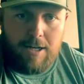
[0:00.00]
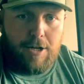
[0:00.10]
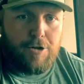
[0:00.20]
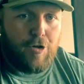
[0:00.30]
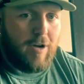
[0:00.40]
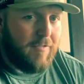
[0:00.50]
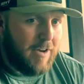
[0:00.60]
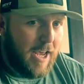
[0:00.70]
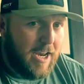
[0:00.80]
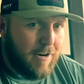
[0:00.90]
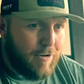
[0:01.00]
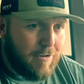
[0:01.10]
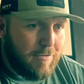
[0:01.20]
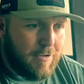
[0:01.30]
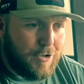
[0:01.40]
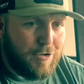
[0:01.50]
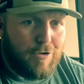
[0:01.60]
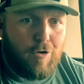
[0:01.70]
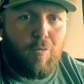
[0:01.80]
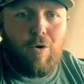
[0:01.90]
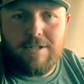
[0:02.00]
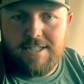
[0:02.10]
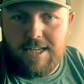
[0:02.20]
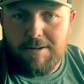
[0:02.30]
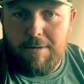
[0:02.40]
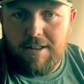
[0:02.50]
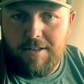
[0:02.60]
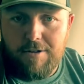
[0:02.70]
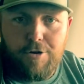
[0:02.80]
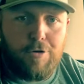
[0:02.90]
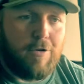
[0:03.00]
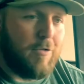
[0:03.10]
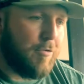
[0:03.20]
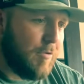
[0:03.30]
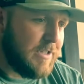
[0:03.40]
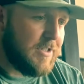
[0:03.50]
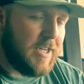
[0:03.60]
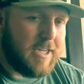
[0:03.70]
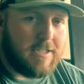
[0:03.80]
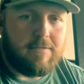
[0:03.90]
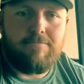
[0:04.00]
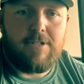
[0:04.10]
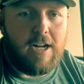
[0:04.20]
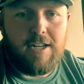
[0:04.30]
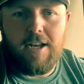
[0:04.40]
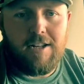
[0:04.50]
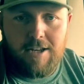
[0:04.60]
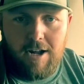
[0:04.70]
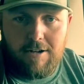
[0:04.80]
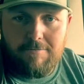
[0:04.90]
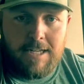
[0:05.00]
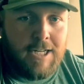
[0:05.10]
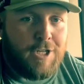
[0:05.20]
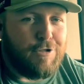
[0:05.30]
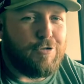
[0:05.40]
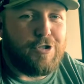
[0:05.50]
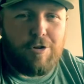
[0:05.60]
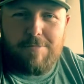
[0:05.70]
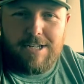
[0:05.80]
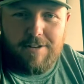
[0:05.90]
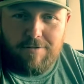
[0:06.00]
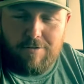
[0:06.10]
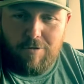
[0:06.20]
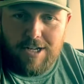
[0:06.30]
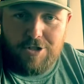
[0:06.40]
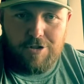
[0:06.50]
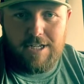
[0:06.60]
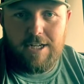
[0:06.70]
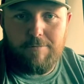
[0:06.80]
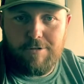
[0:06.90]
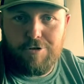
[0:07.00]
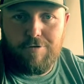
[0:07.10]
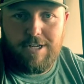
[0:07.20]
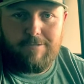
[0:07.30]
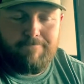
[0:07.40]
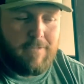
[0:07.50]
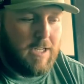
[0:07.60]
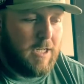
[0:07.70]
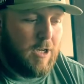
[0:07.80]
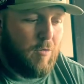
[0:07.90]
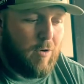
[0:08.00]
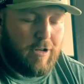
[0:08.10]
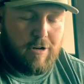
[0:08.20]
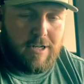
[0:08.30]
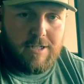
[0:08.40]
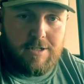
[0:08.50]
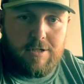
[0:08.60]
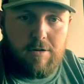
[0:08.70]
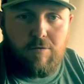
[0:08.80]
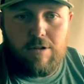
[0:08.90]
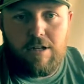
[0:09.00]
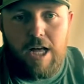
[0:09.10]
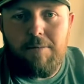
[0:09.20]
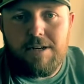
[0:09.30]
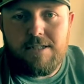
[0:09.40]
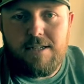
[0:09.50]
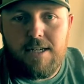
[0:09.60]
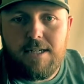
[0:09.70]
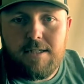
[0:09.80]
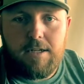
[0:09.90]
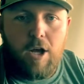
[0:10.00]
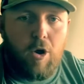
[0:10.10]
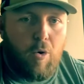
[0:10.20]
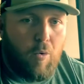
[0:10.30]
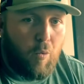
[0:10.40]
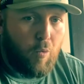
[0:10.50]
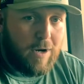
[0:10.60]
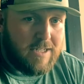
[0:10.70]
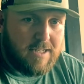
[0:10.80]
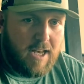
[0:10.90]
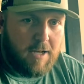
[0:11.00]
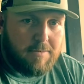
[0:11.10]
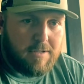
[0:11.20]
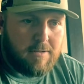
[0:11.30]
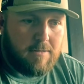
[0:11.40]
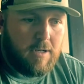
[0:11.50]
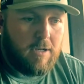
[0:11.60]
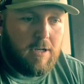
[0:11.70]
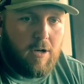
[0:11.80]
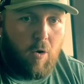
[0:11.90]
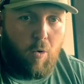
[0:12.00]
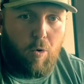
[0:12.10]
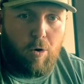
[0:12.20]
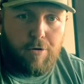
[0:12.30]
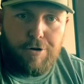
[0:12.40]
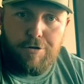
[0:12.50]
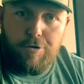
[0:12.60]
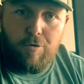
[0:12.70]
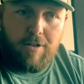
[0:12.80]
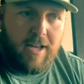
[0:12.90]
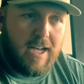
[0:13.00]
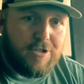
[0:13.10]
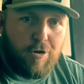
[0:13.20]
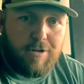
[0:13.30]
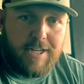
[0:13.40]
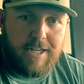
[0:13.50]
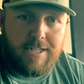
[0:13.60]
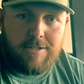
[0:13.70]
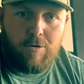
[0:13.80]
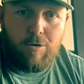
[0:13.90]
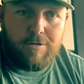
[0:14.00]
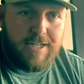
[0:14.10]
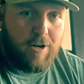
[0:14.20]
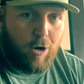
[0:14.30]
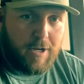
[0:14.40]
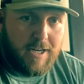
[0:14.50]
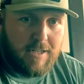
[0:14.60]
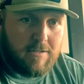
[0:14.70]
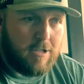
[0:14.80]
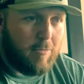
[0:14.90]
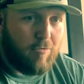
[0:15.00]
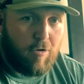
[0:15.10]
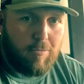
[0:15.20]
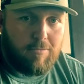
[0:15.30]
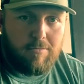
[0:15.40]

Do you have an aider? Do you do a 1-stick method? Do you do 3 sticks? Yada, yada, yada. There's so many different ways you can get up a tree. Whether it is with climbing sticks, wee steps, or you do one of the SRTs or DRTs, double rope